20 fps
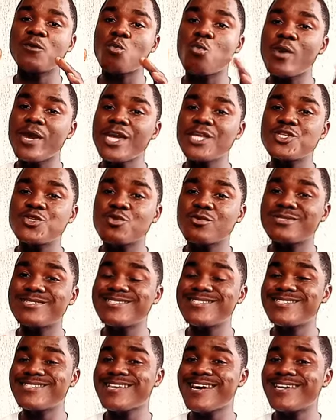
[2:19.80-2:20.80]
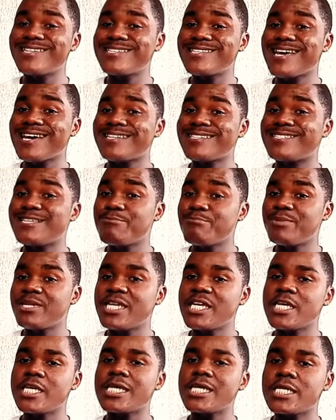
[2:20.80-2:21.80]
the way to understand that
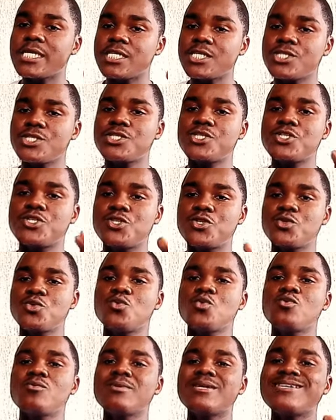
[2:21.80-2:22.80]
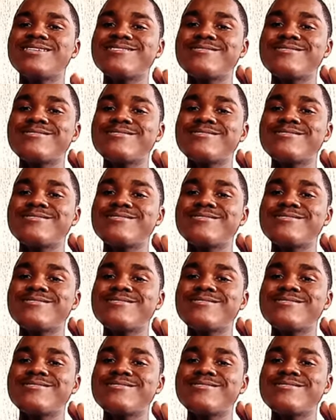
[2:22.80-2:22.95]
deeply is to